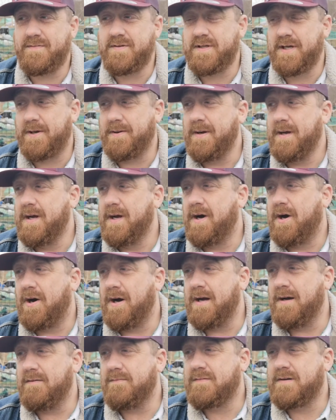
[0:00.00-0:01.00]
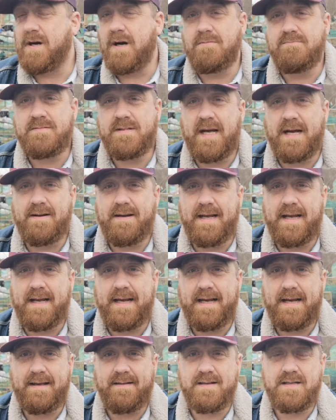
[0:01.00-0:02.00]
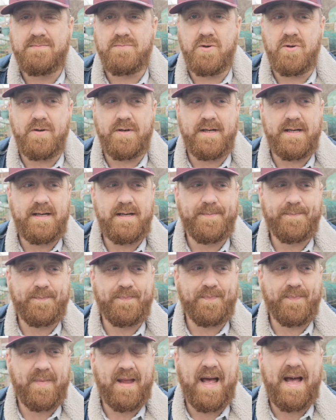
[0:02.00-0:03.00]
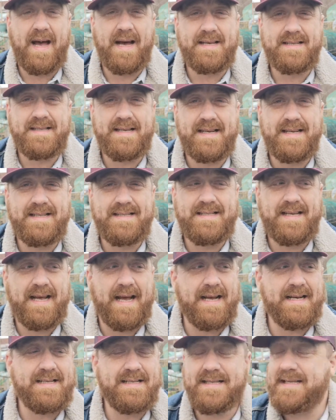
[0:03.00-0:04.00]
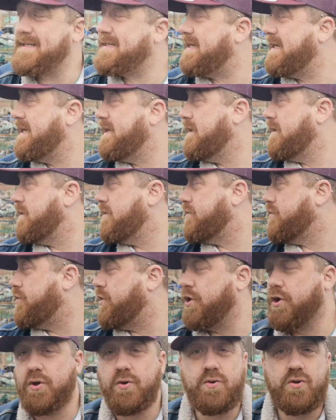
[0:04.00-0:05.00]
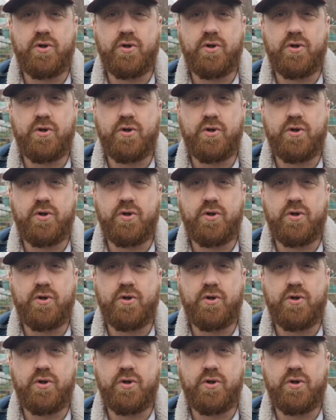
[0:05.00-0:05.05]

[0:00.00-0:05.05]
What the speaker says: So I have come down here this morning as intended to